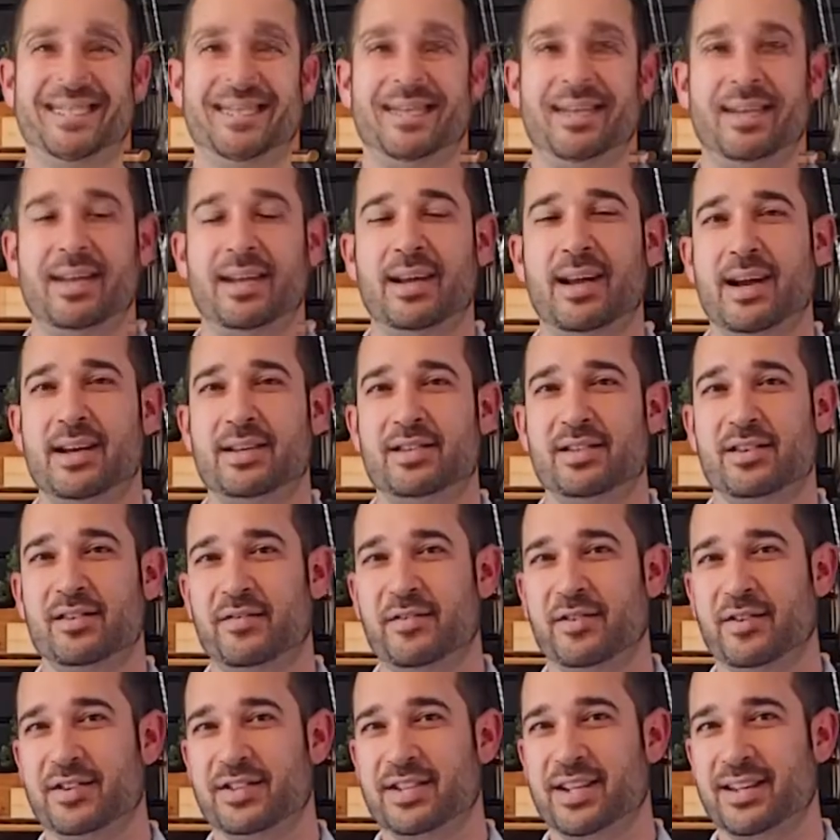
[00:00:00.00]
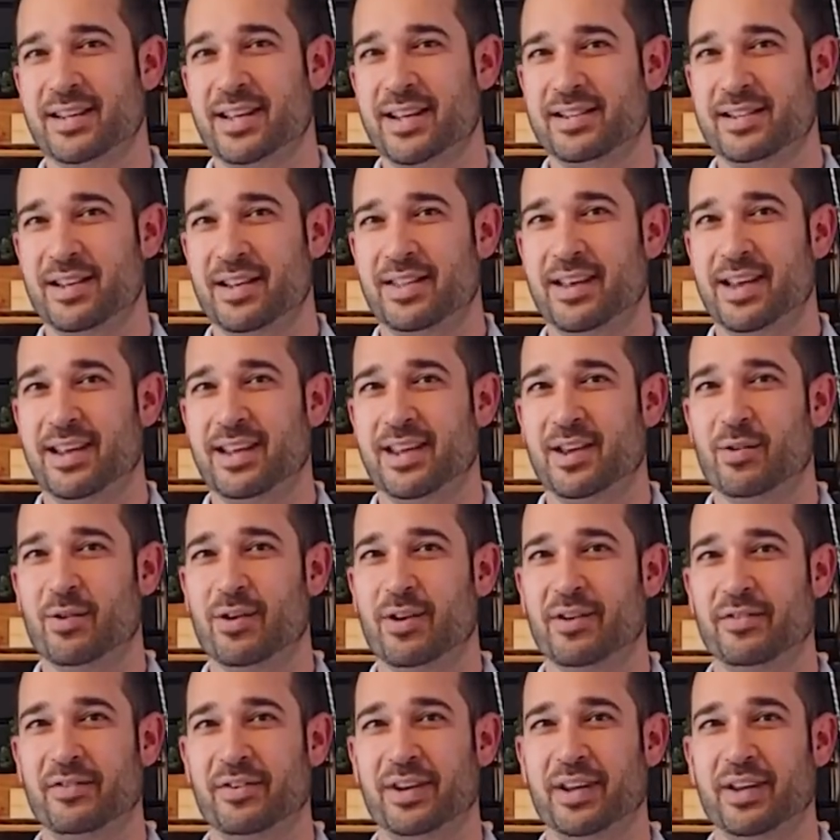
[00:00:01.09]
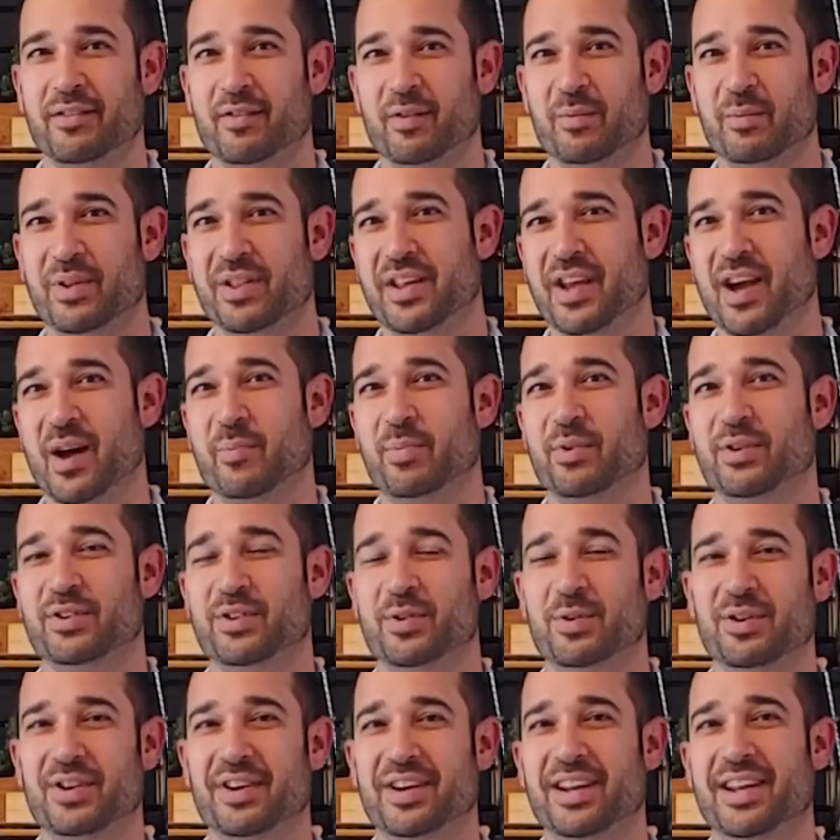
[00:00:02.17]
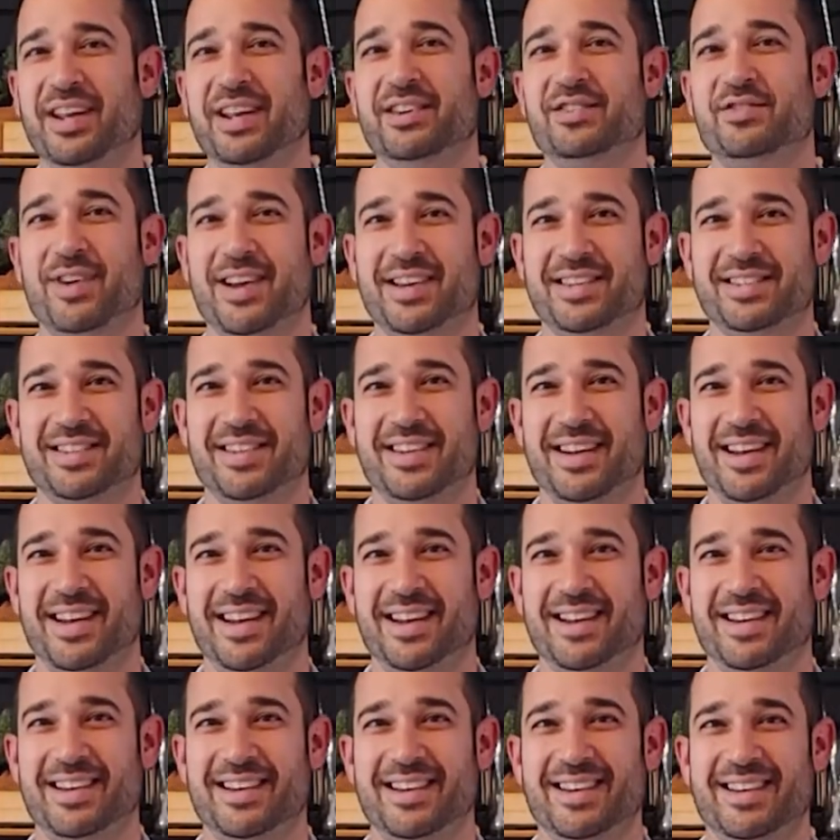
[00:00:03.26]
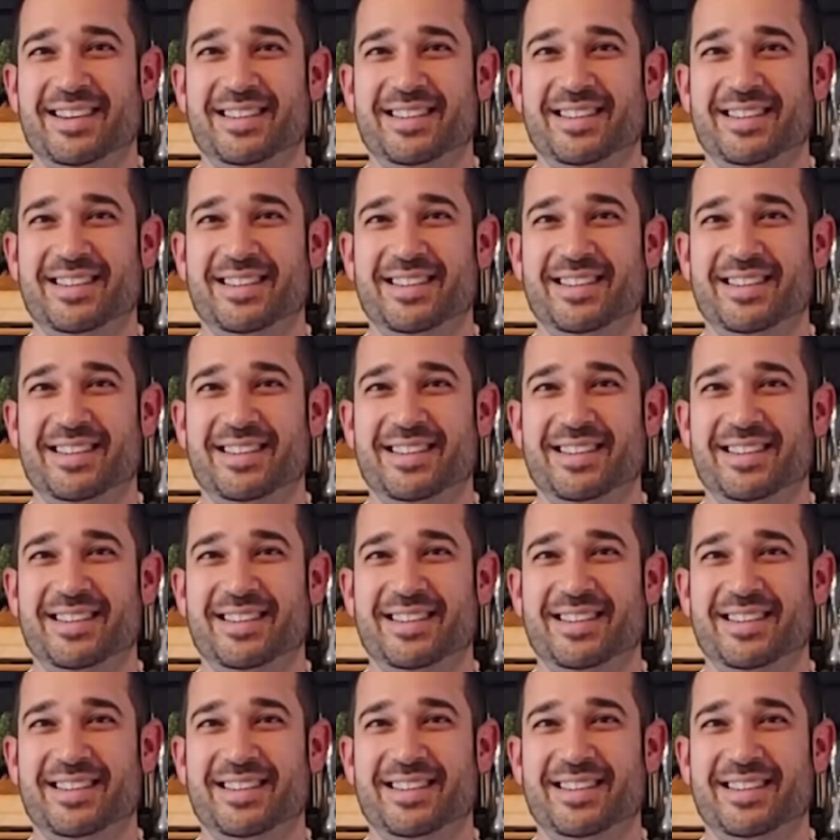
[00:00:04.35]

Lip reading: Hey guys, first I'd like to thank you all for giving me the opportunity to get dressed today.